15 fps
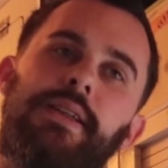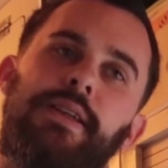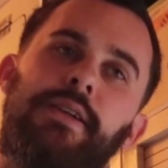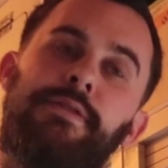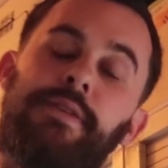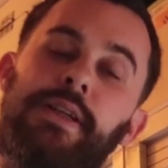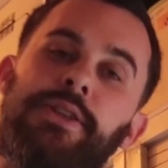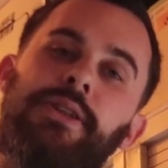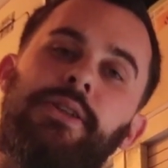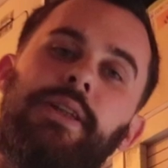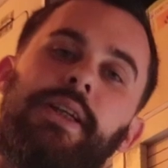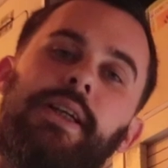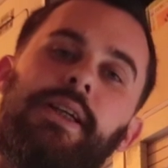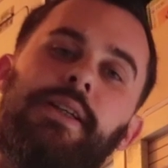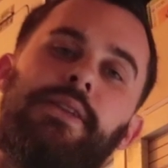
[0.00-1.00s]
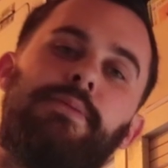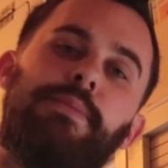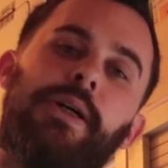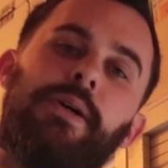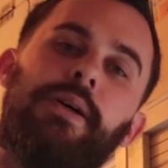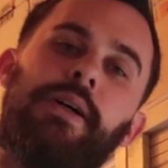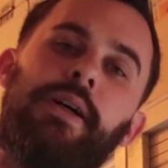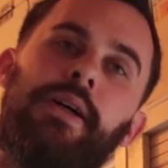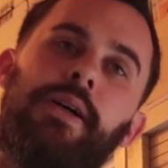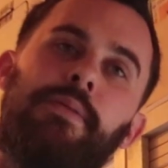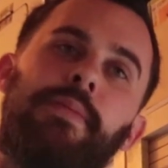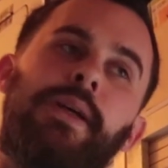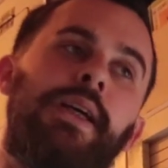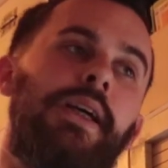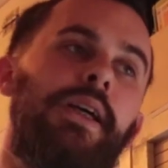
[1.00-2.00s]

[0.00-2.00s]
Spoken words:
officially as a motorhome.